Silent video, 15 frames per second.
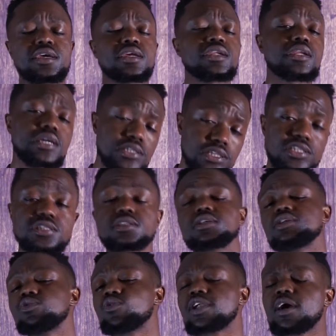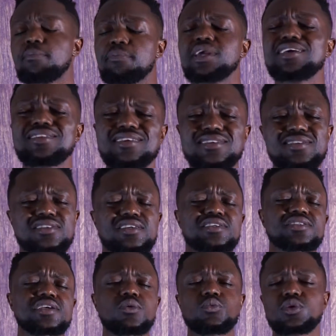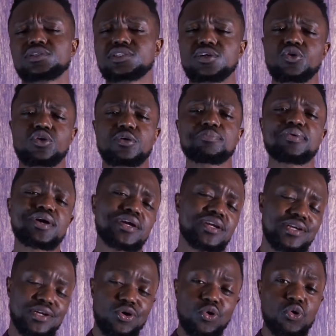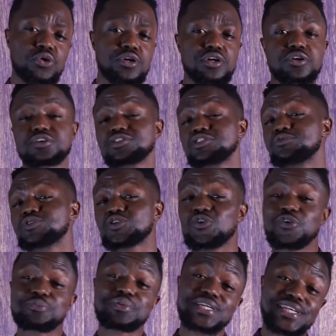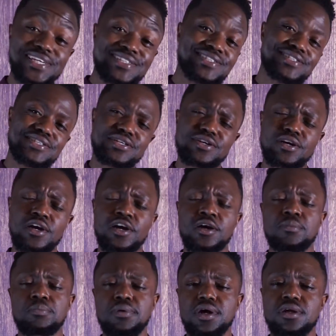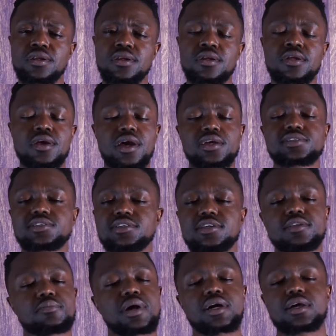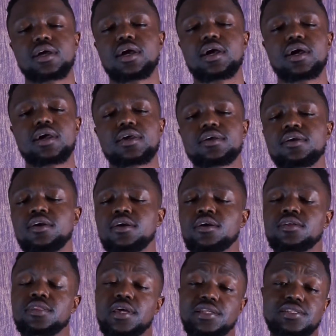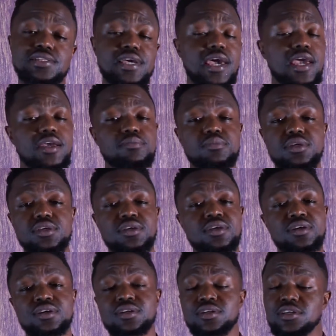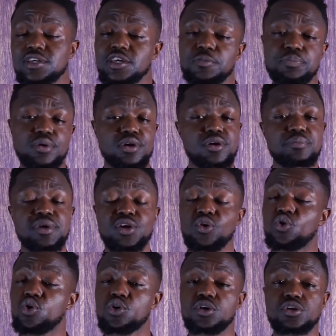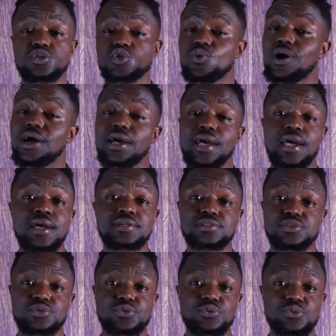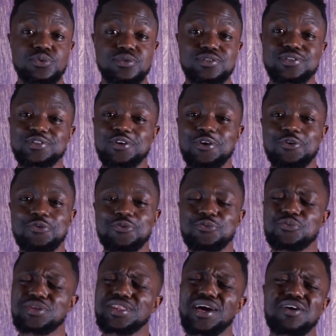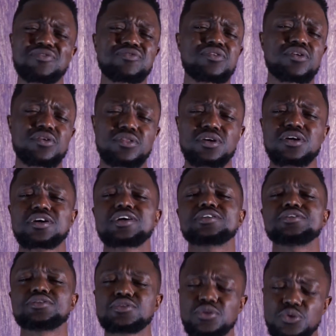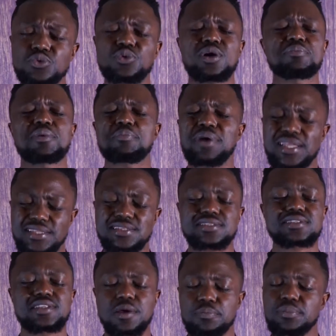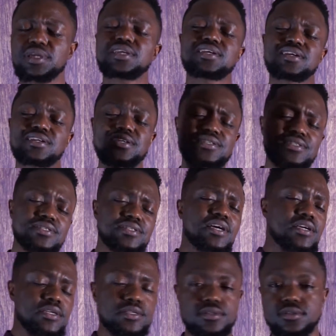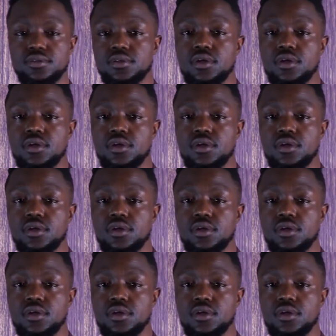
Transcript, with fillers: initially when I made this list, I wasn't going to put it in order because it was going to be easier. But I seen my guy that tagged me, he put them in order, so I had to. So without further ado, I'm about to step in it in a second.